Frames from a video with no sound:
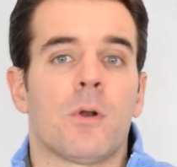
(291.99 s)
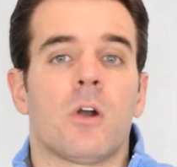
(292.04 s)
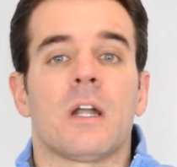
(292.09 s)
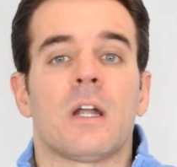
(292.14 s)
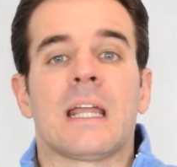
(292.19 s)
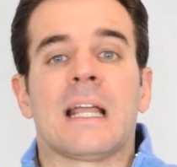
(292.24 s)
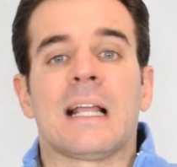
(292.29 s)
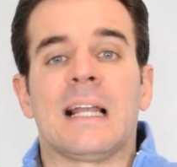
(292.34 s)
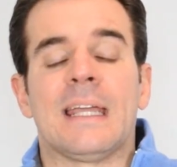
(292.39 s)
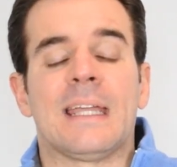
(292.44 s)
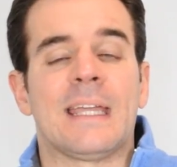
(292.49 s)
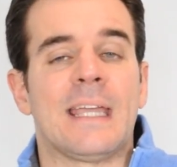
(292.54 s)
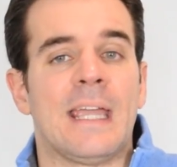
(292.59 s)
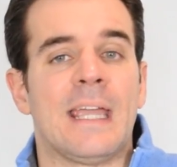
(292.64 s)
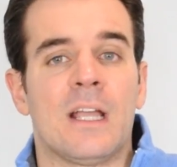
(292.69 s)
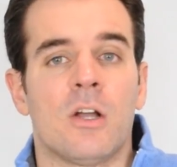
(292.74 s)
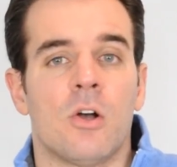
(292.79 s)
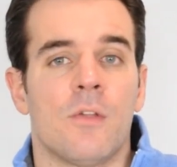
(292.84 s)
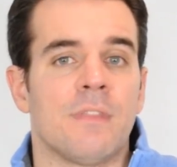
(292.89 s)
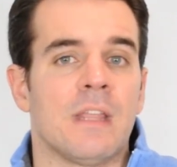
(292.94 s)
are
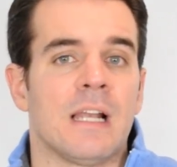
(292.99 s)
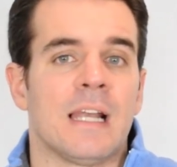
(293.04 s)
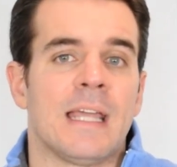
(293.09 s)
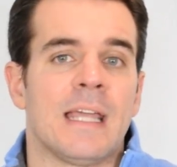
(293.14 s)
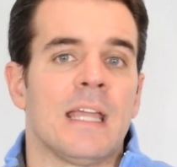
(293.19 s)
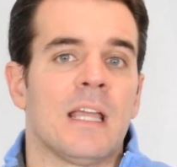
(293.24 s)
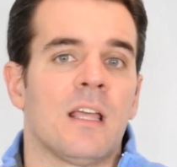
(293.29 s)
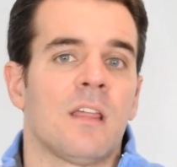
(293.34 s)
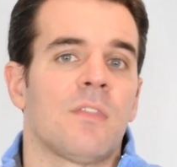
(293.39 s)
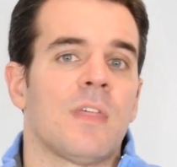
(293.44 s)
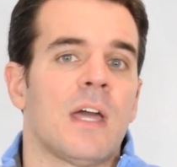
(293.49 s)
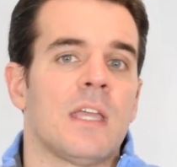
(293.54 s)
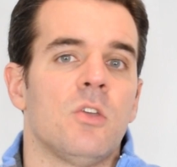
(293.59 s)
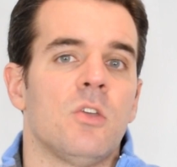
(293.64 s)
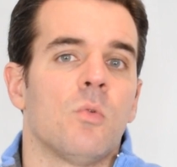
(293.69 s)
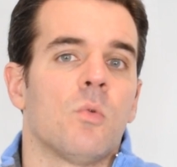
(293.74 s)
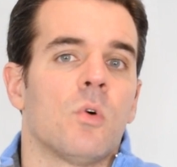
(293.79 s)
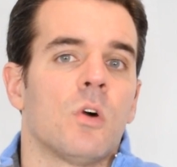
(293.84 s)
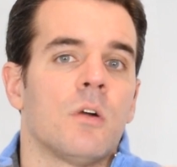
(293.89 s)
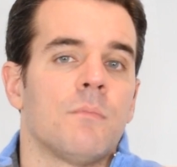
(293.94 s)
clicking on the link that you
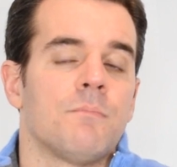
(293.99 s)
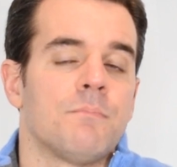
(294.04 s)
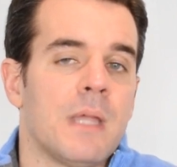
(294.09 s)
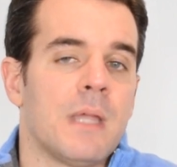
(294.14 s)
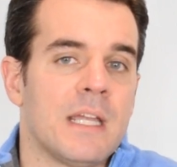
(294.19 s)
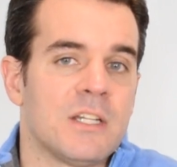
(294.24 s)
were